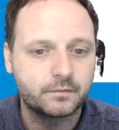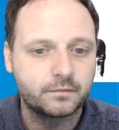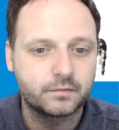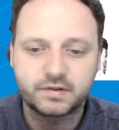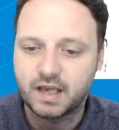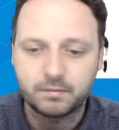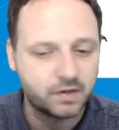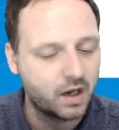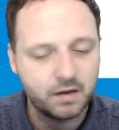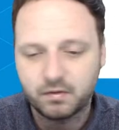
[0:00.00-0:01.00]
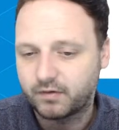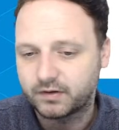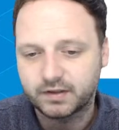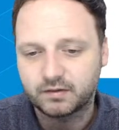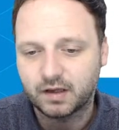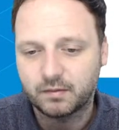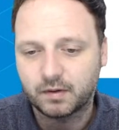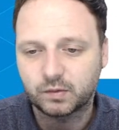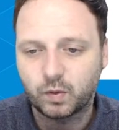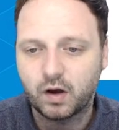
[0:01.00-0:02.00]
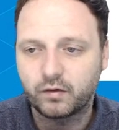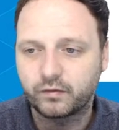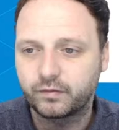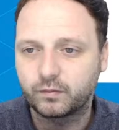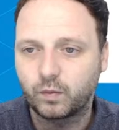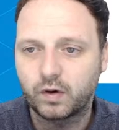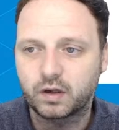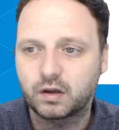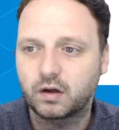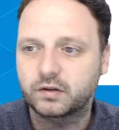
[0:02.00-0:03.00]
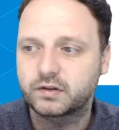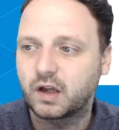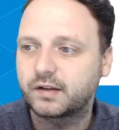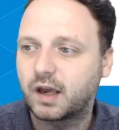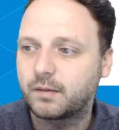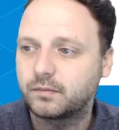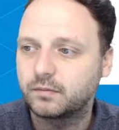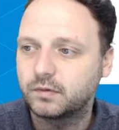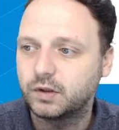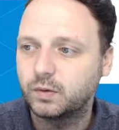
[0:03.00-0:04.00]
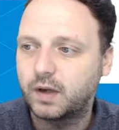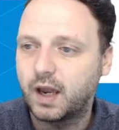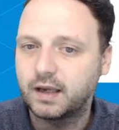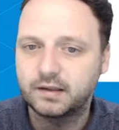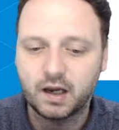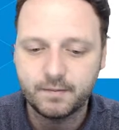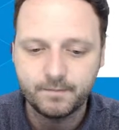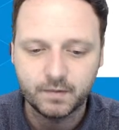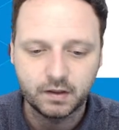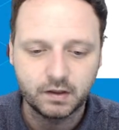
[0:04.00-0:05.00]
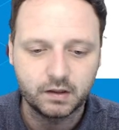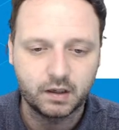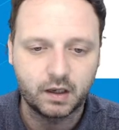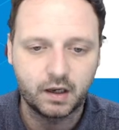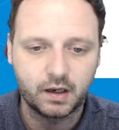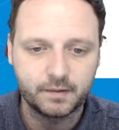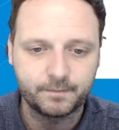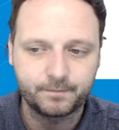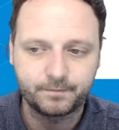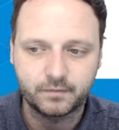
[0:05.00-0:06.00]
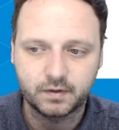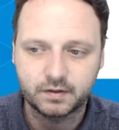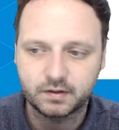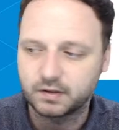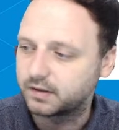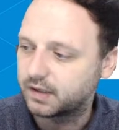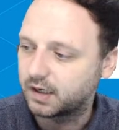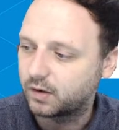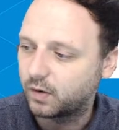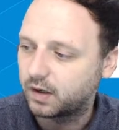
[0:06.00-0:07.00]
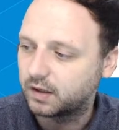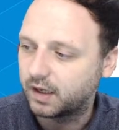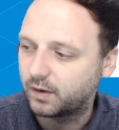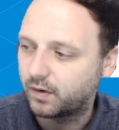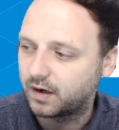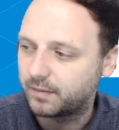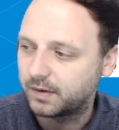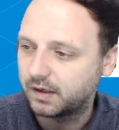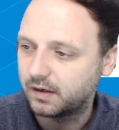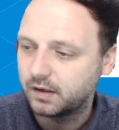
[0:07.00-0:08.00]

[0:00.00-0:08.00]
Same time, around the same time, about 12, 1 o'clock start time, UK time. It's getting quite late where I am here.